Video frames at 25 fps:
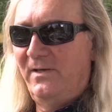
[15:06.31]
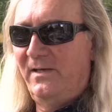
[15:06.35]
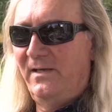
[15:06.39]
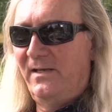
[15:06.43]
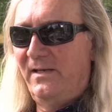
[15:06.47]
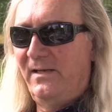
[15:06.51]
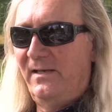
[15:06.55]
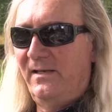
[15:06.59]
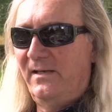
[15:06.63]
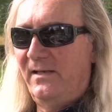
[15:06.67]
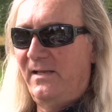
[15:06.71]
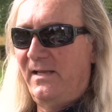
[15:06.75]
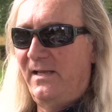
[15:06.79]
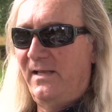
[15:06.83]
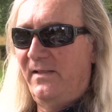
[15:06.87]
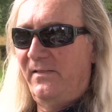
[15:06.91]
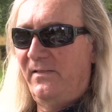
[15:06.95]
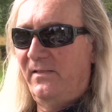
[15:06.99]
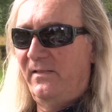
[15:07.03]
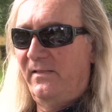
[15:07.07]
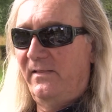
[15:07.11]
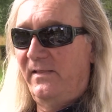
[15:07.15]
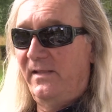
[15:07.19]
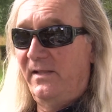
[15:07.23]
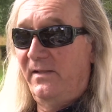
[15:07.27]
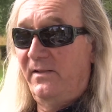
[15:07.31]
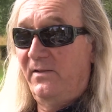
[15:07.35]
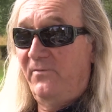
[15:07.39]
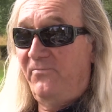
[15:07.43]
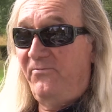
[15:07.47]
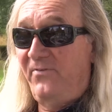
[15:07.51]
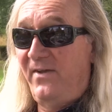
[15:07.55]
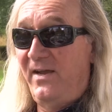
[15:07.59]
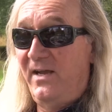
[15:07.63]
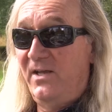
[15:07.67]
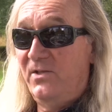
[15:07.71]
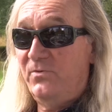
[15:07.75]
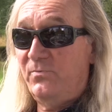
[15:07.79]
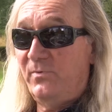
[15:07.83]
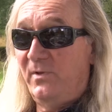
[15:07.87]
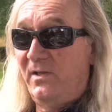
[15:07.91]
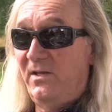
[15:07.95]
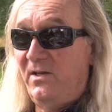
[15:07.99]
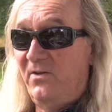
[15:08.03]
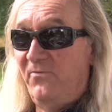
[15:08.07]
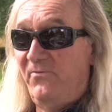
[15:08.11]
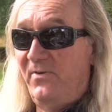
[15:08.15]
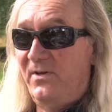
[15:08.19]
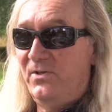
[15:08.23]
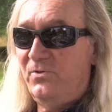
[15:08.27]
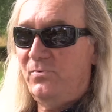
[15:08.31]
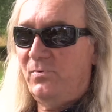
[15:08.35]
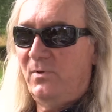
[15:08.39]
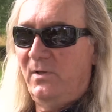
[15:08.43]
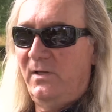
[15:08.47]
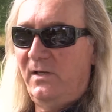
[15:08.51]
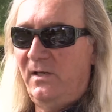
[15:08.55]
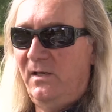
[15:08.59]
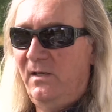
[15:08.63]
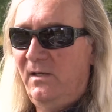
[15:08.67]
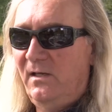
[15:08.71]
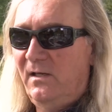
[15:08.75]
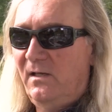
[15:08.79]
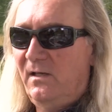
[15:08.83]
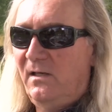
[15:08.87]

And then the fans, they eventually